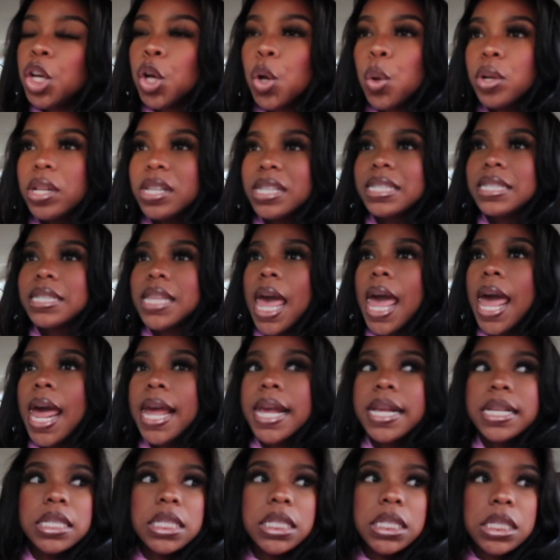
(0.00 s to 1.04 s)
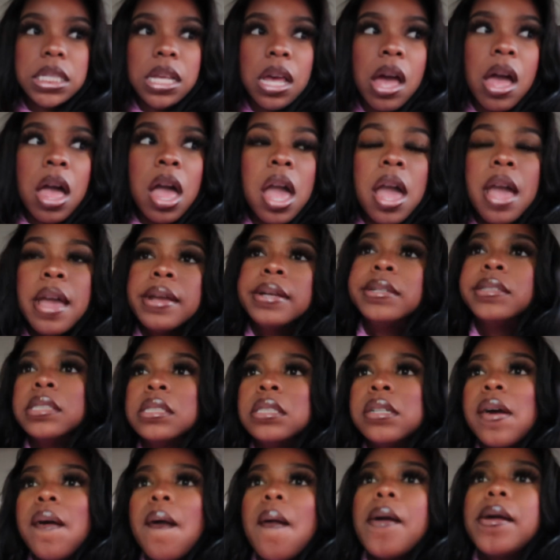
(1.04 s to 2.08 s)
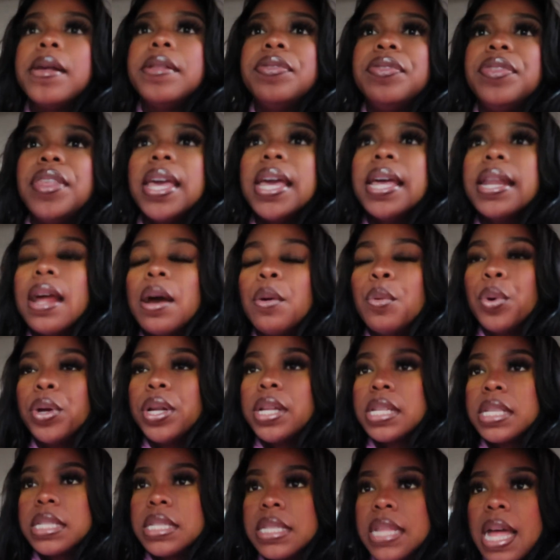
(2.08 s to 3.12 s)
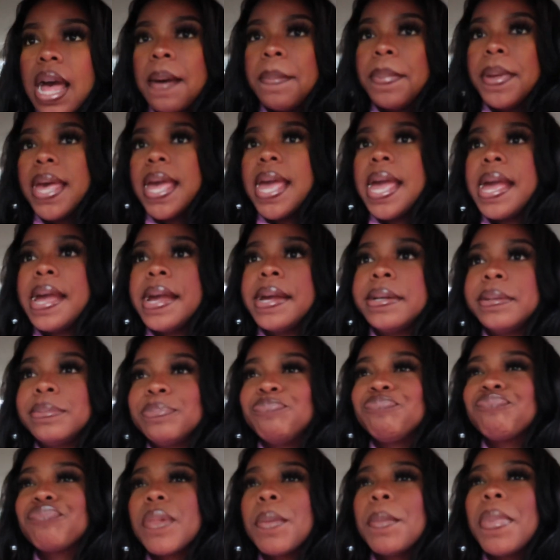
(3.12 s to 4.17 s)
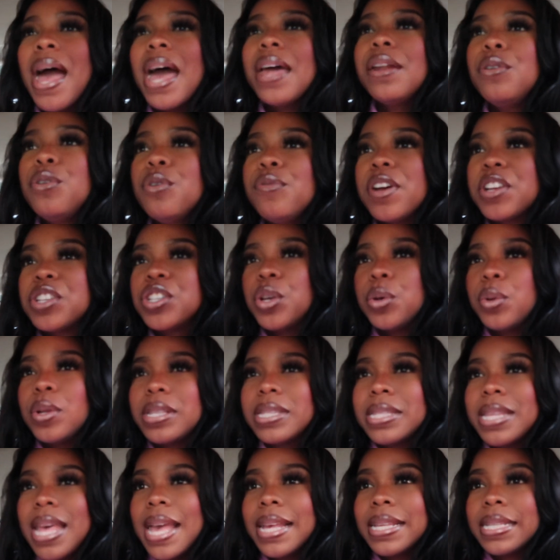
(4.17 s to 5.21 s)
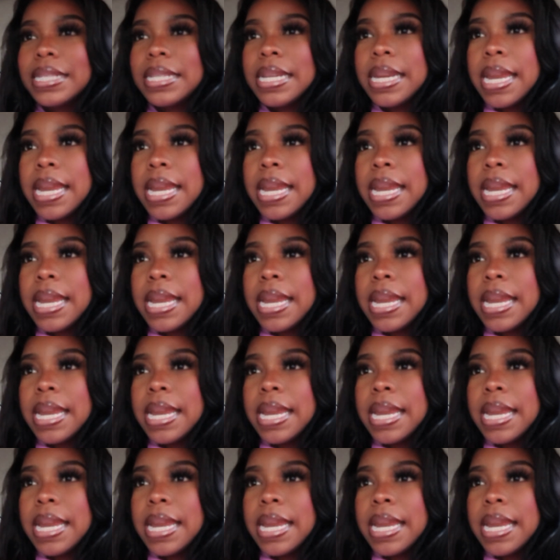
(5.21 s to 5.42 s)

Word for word: to go to Saks, and then I want to stop at, I don't know if I should go to Saks